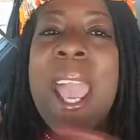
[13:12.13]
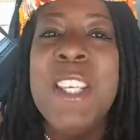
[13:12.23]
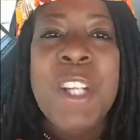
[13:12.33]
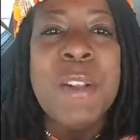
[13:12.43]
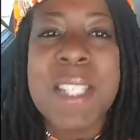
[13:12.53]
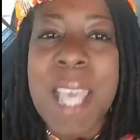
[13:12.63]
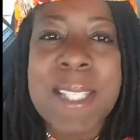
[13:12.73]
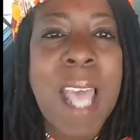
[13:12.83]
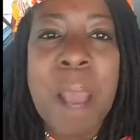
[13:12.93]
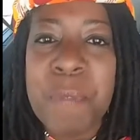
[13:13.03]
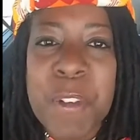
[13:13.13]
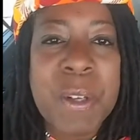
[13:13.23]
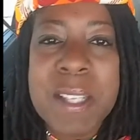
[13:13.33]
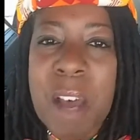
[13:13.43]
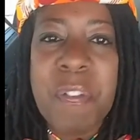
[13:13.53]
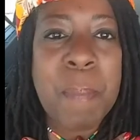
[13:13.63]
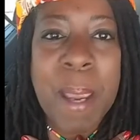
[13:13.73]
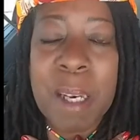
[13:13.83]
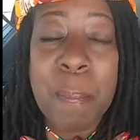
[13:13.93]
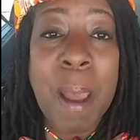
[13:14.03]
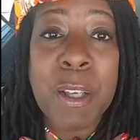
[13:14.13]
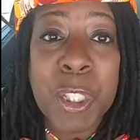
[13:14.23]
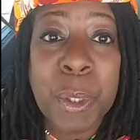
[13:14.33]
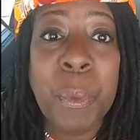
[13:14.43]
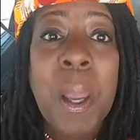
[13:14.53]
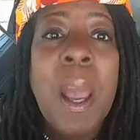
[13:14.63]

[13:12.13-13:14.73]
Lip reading: and you don't take time for yourself and make it about you,